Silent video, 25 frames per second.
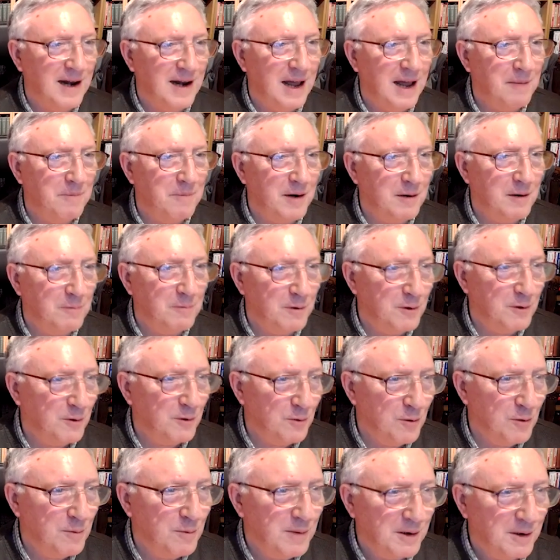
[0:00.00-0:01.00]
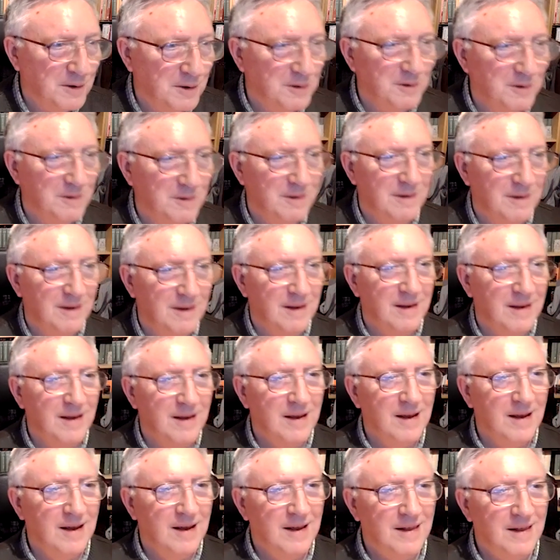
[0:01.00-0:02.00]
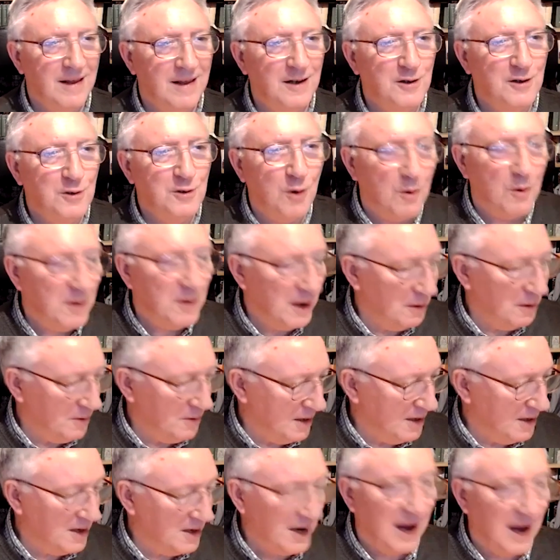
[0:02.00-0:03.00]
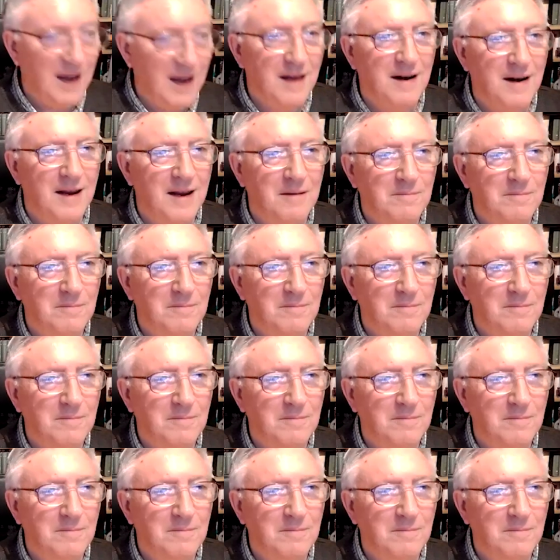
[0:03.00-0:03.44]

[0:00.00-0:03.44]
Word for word: happily with the Romans. They sold out entirely.